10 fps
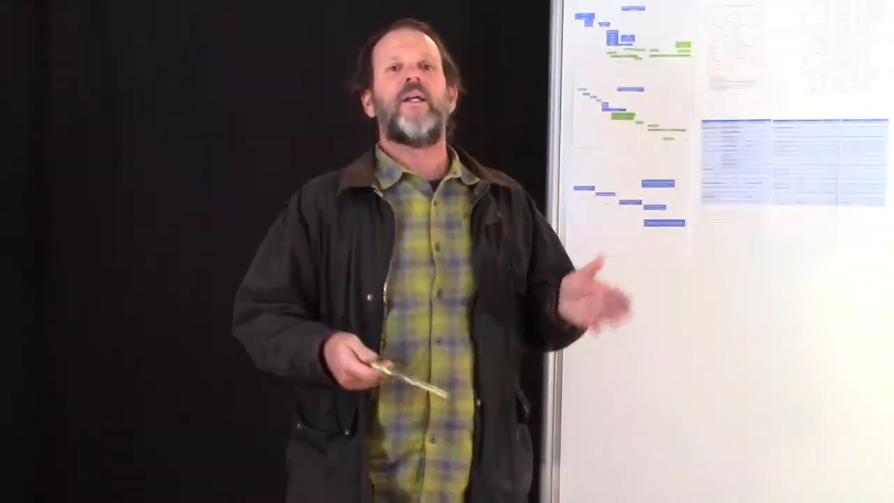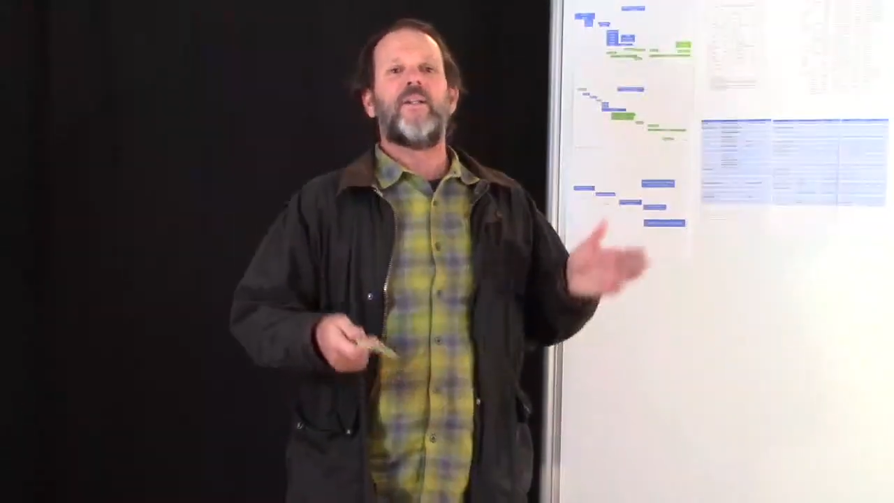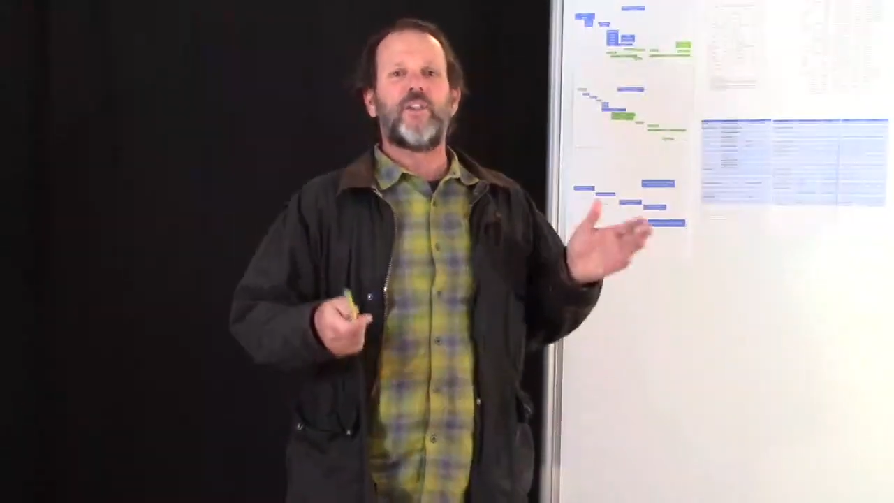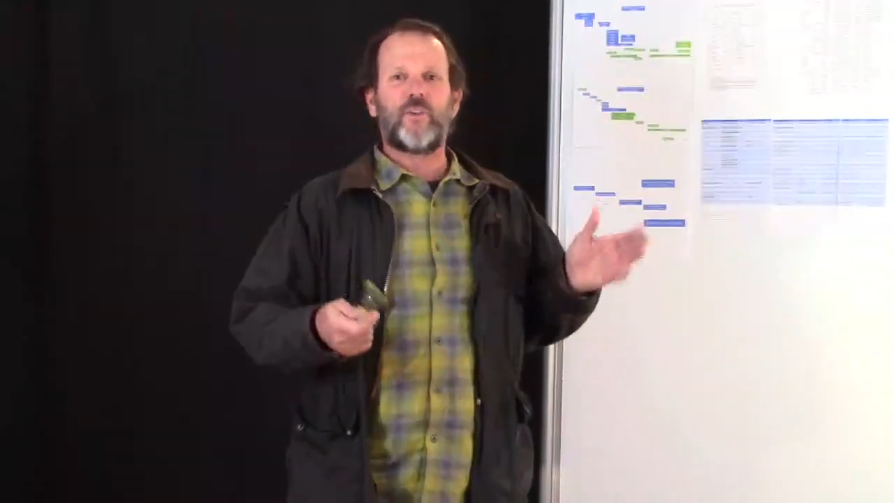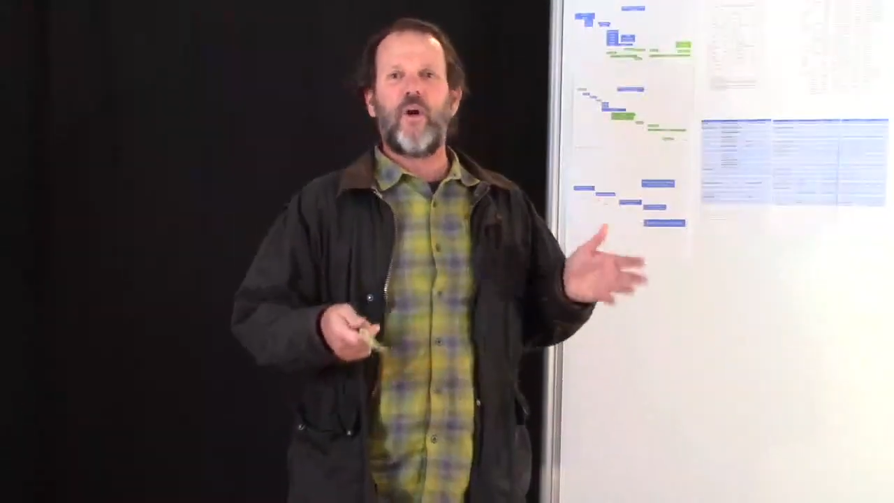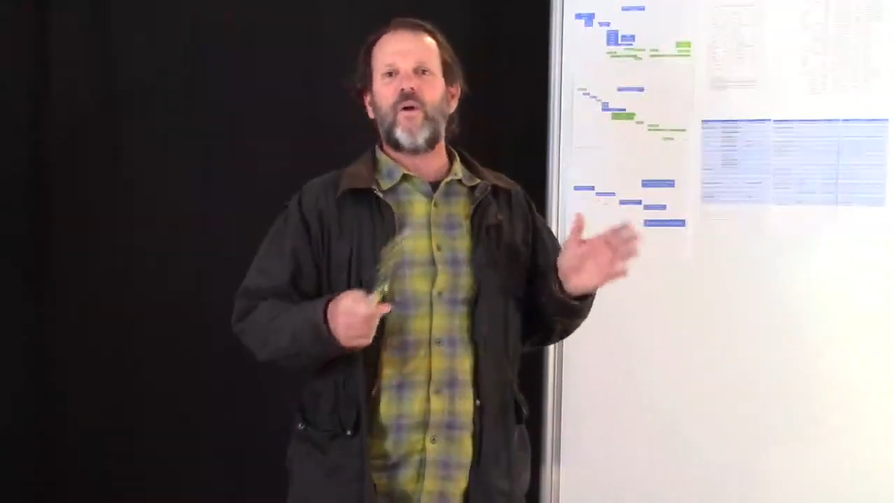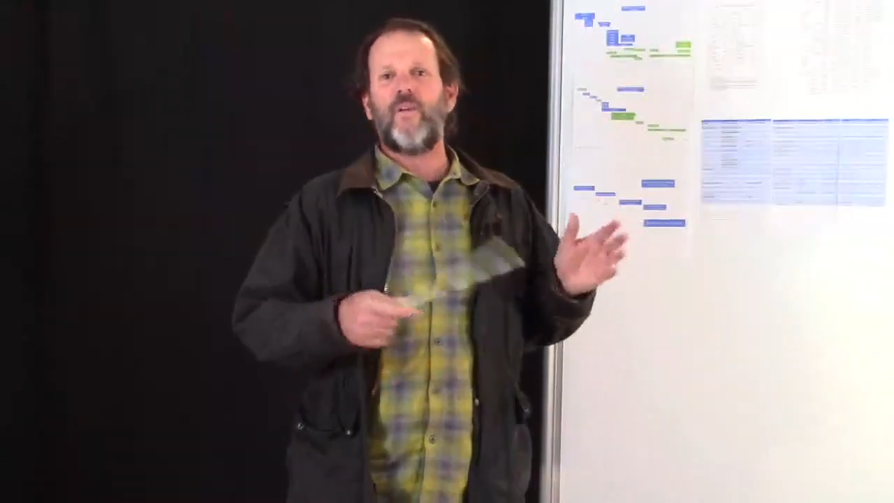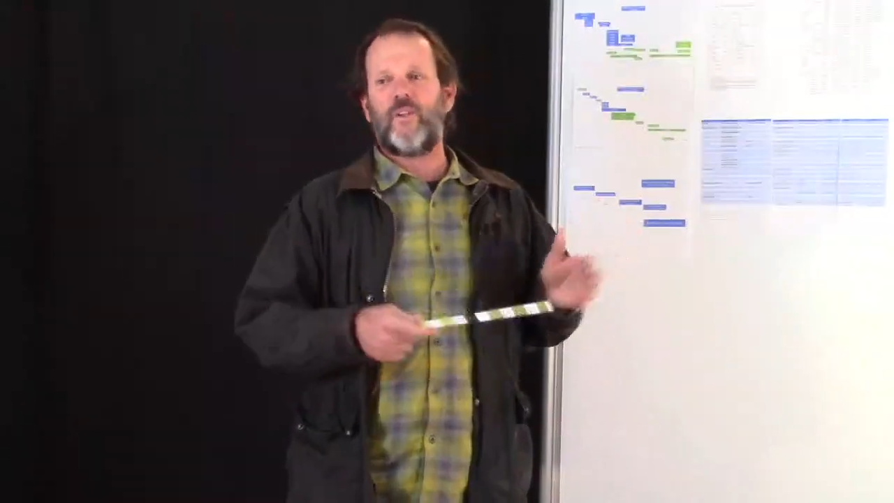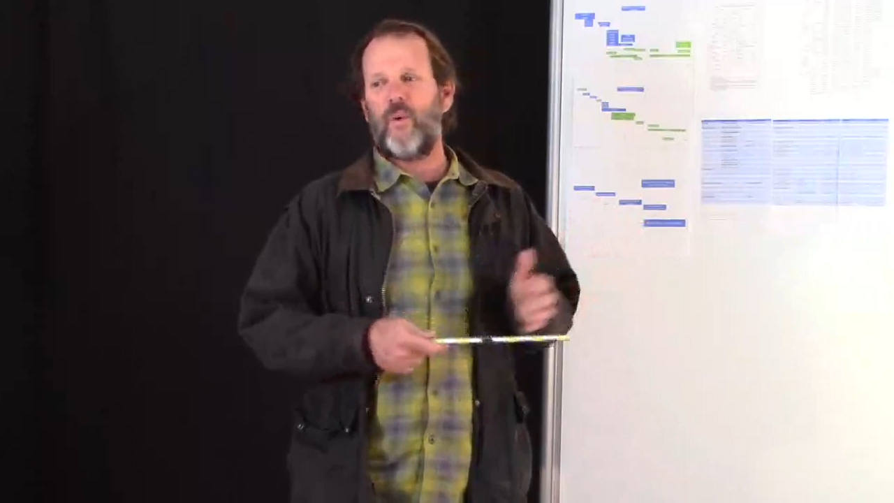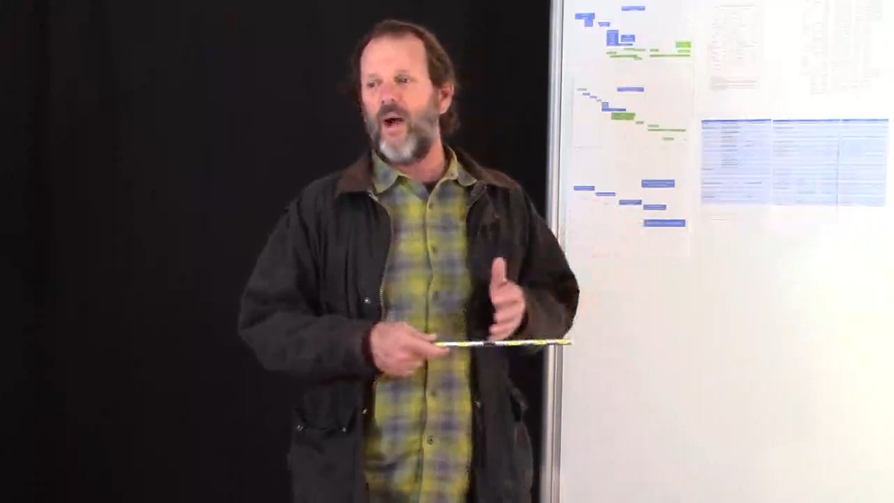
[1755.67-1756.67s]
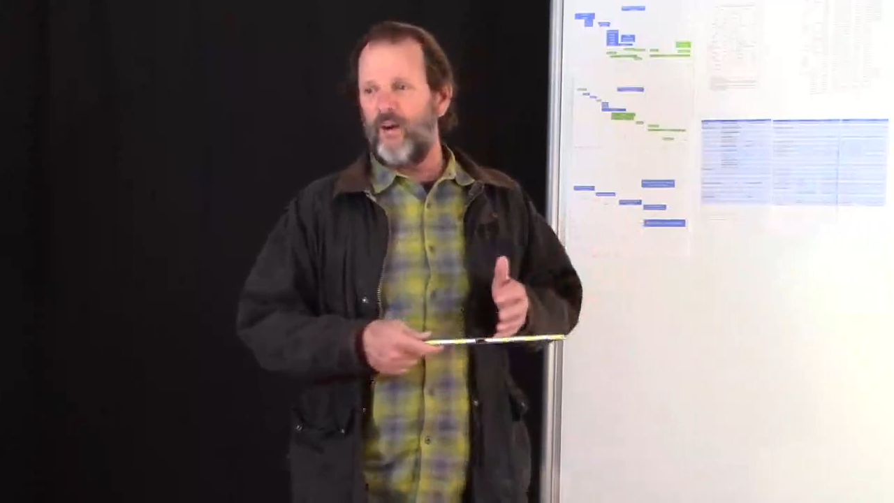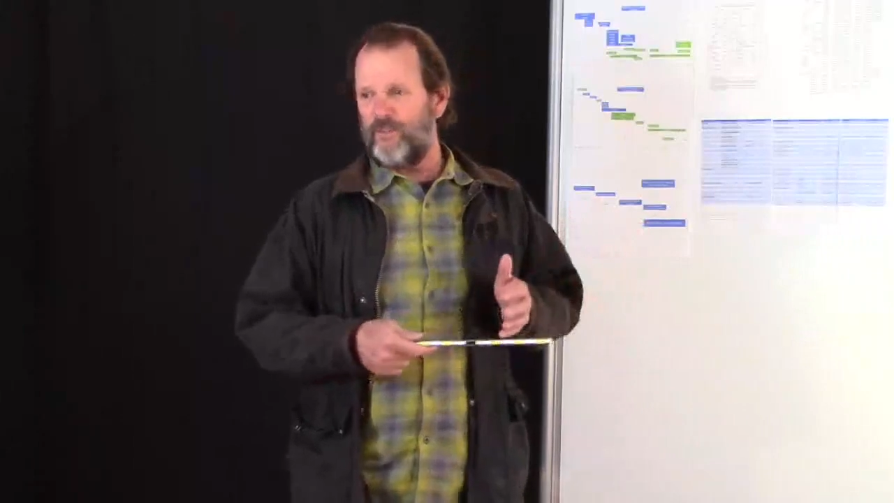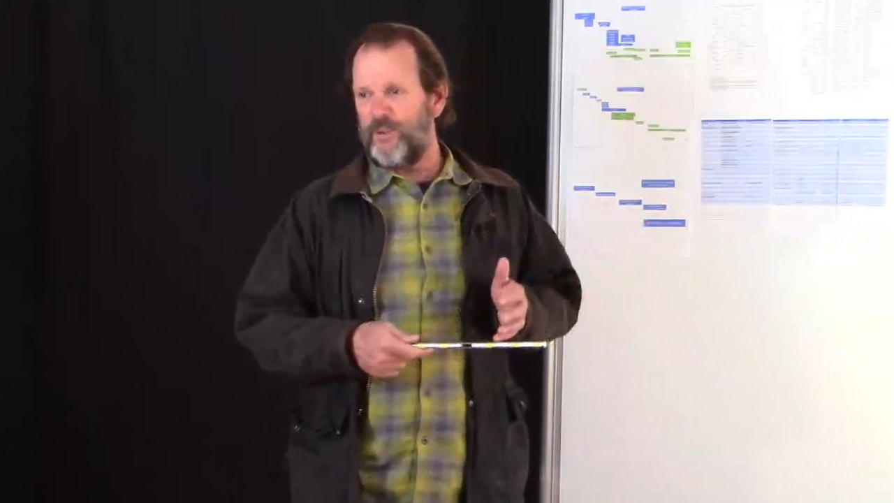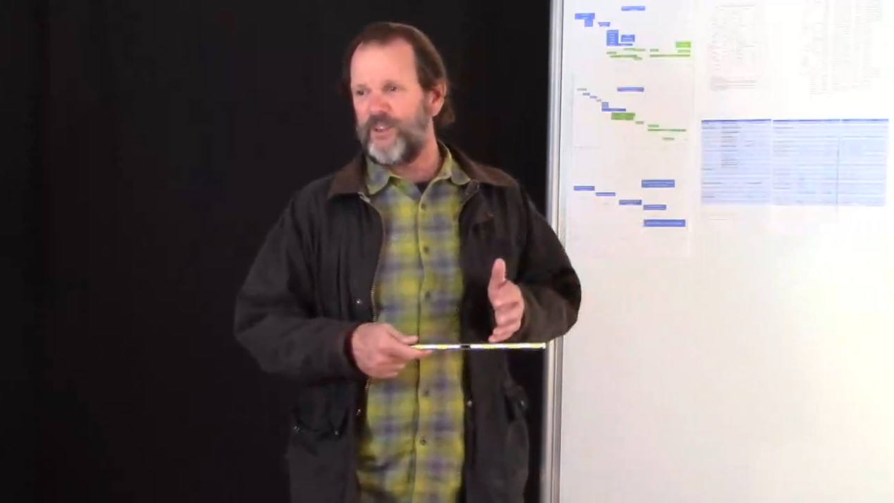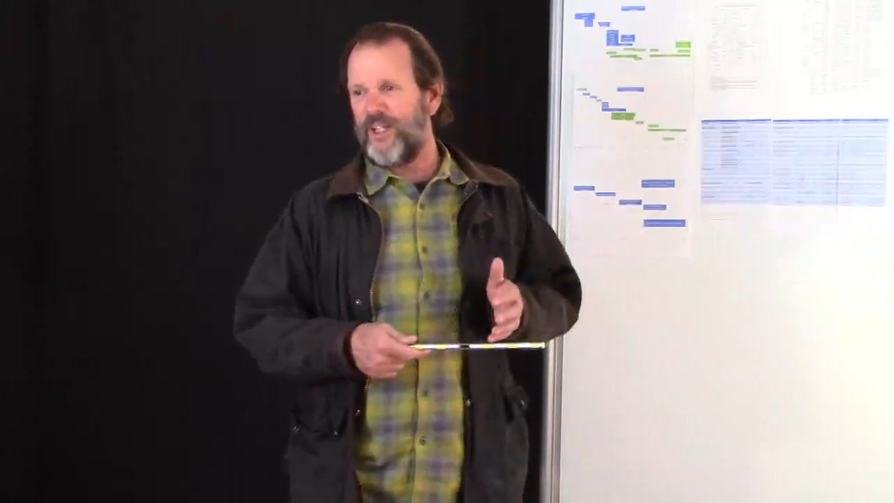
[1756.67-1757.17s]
the Scroll of the 12 put